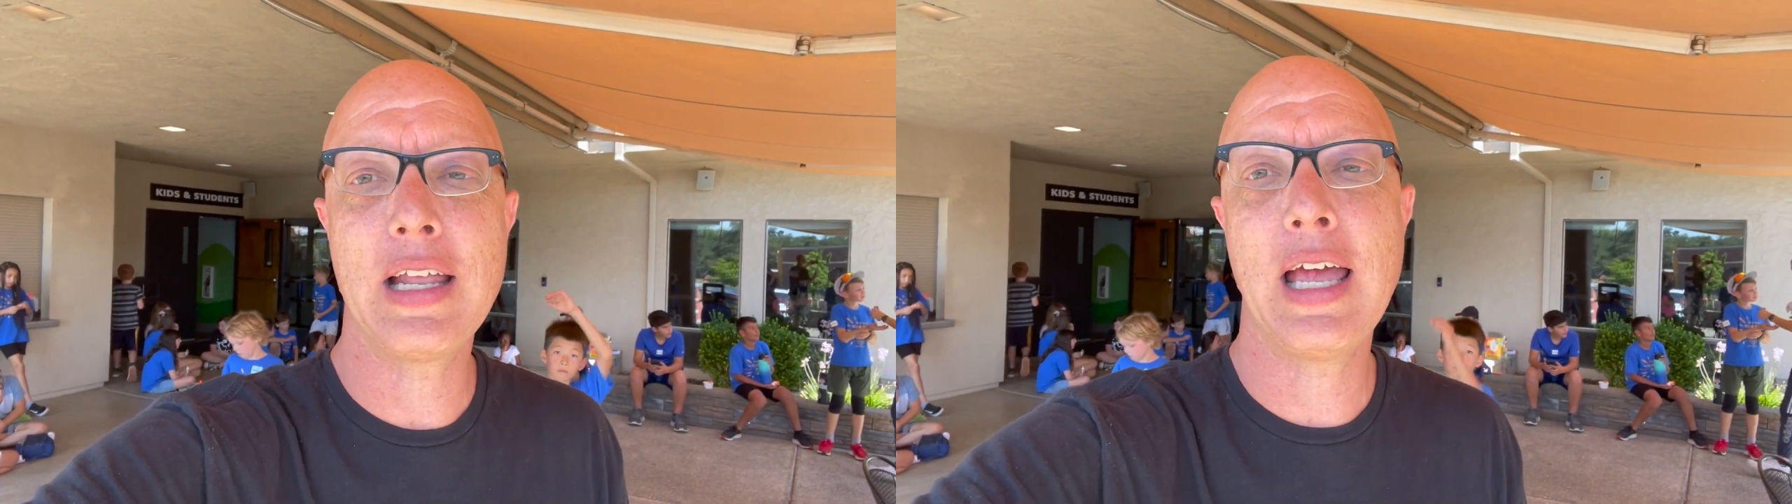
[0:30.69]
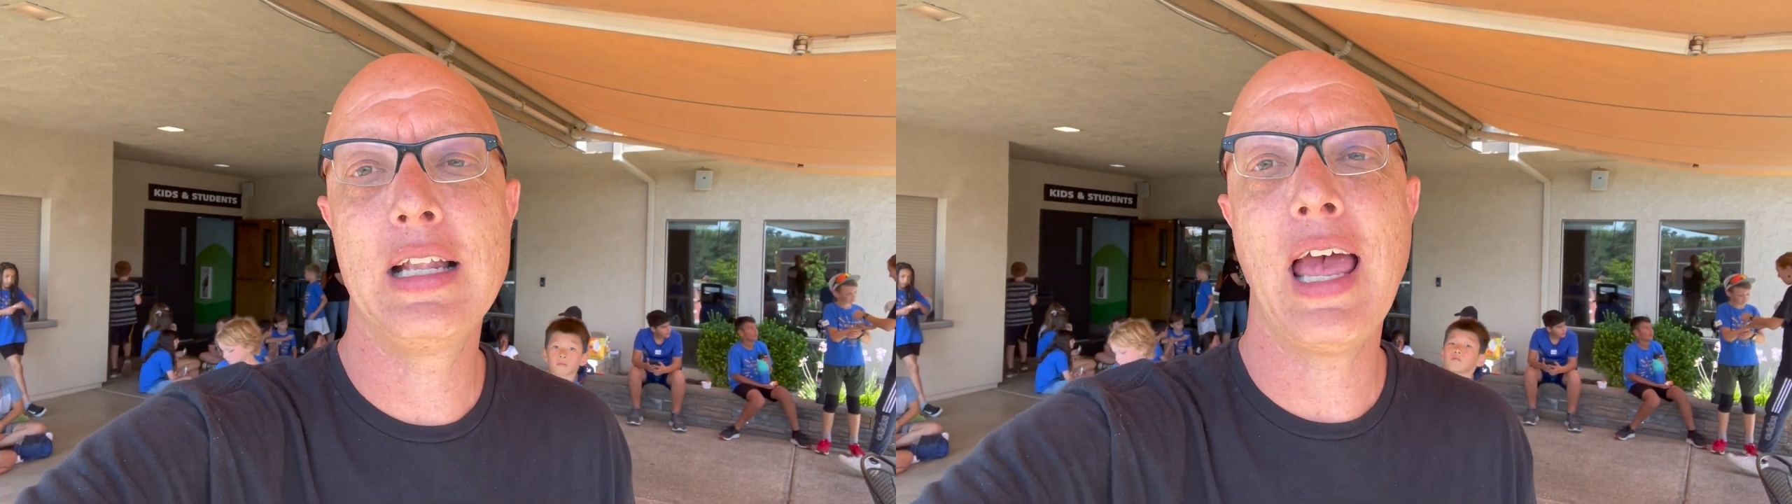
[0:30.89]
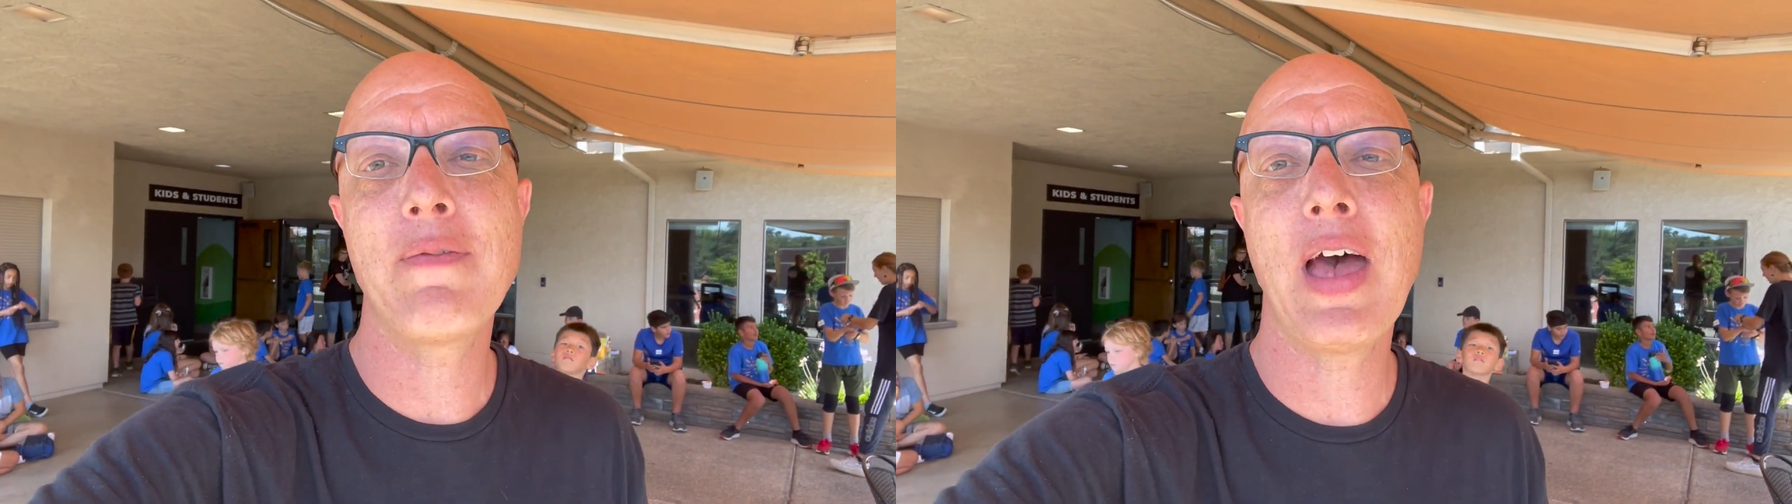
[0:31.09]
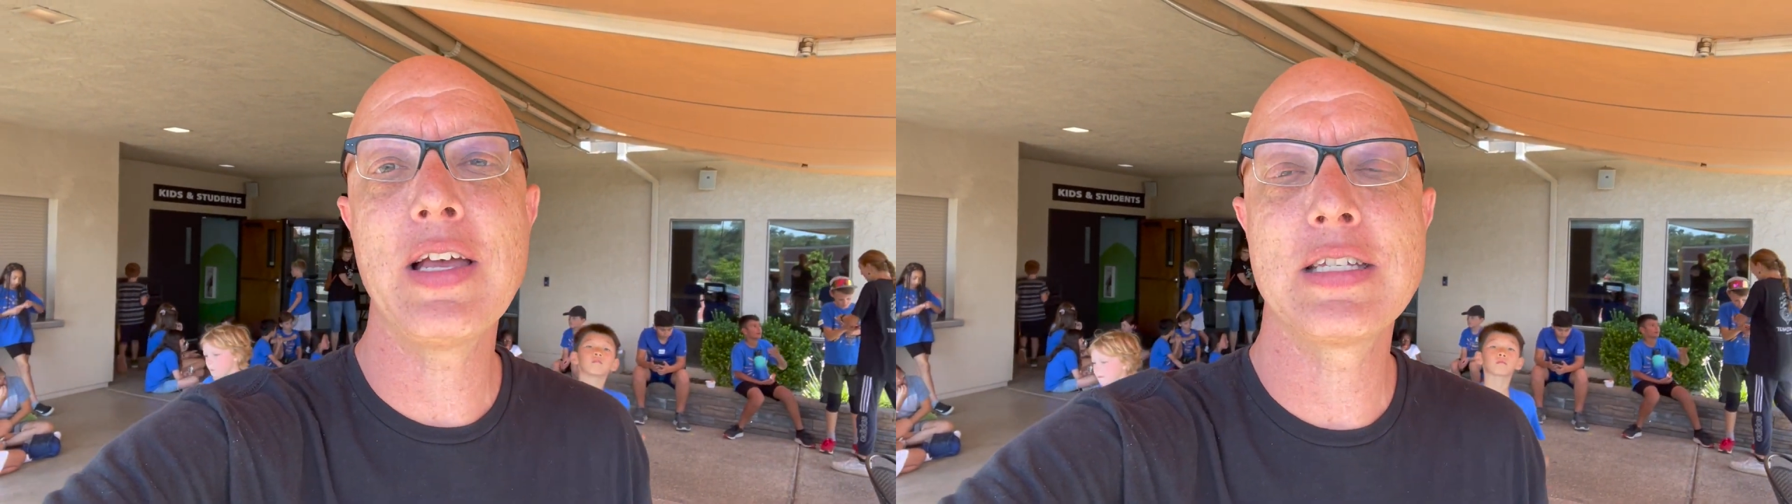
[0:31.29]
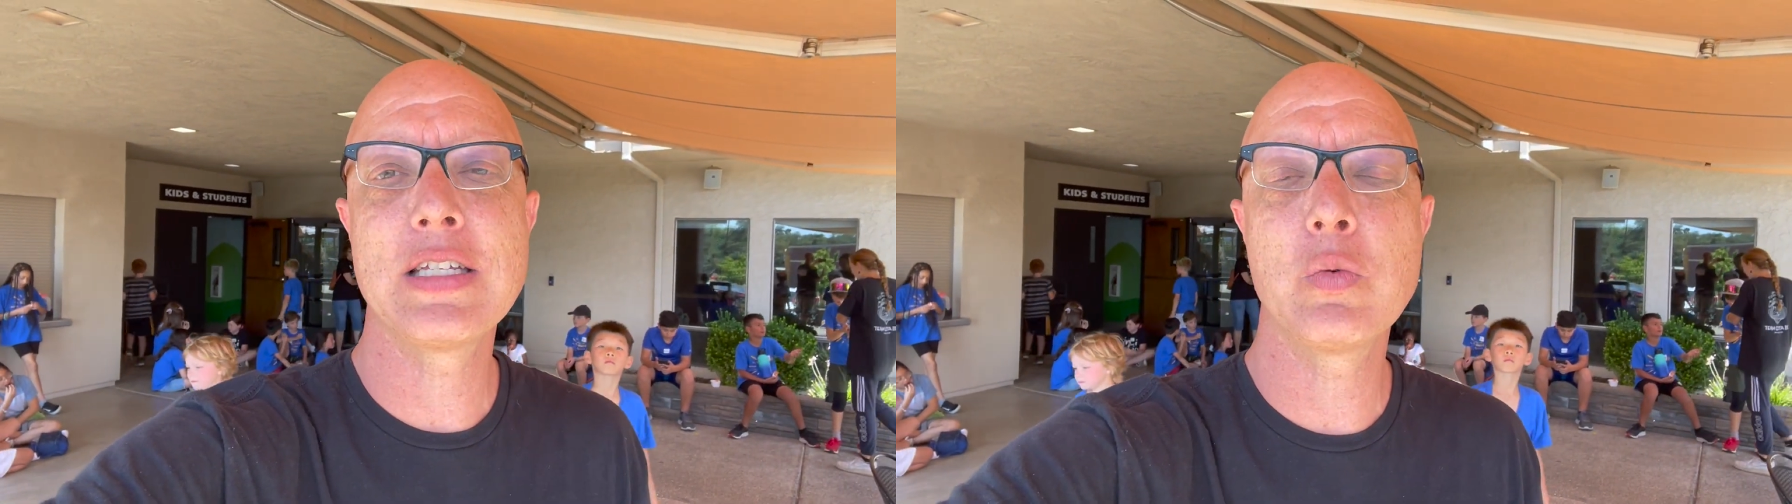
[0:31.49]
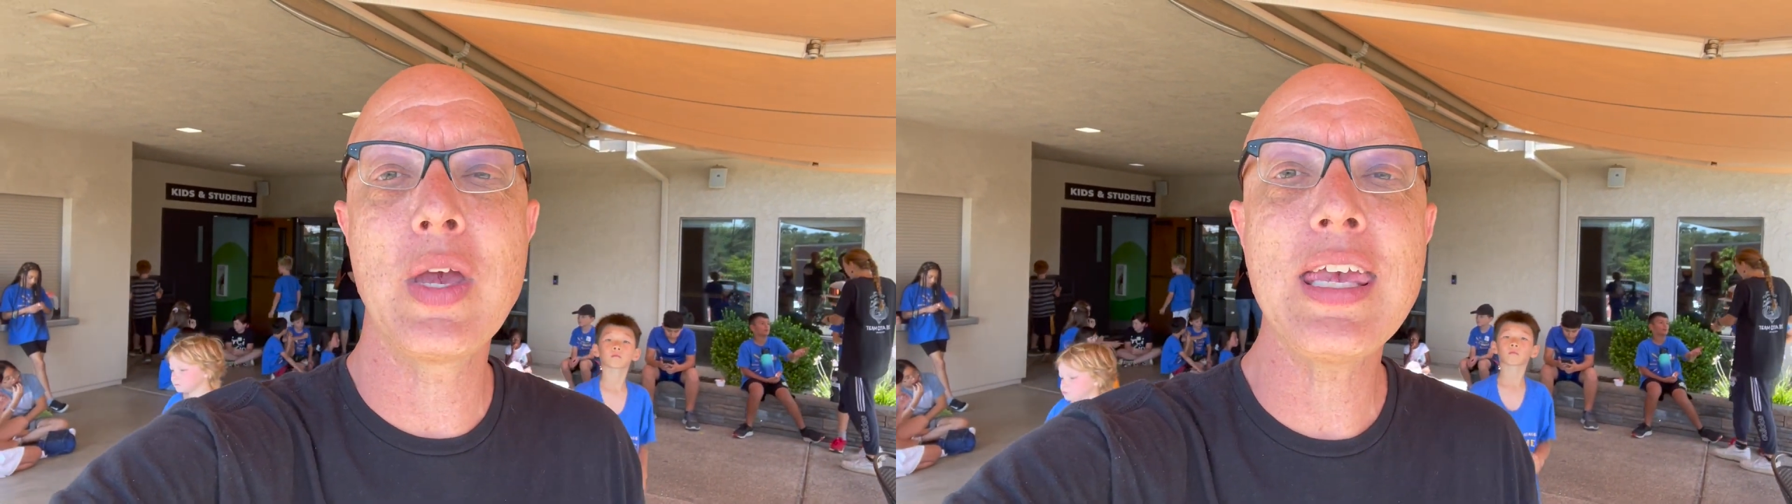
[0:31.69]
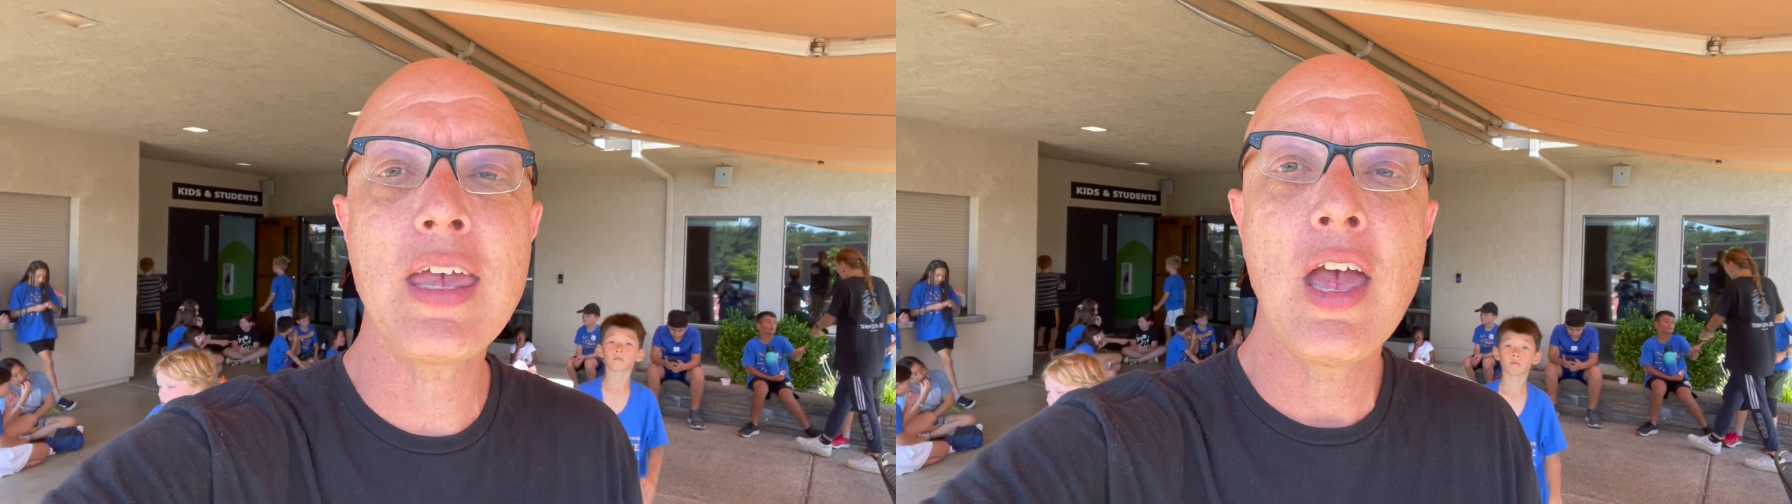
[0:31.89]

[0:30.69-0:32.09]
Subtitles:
Lifehouse this week.